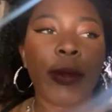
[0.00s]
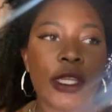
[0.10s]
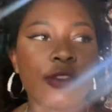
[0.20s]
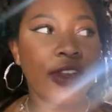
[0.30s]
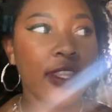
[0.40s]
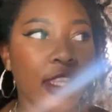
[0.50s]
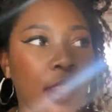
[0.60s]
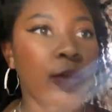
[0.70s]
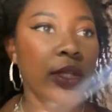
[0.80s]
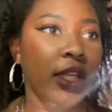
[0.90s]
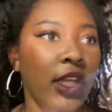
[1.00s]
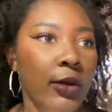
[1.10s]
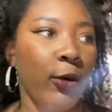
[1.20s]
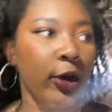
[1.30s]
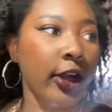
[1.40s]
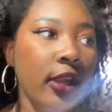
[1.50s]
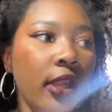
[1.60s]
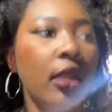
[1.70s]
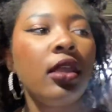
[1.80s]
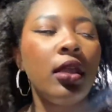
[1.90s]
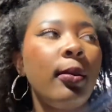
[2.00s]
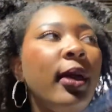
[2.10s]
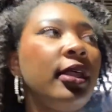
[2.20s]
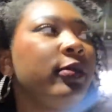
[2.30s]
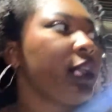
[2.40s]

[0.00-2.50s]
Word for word: but it's finally not windy anymore. Finally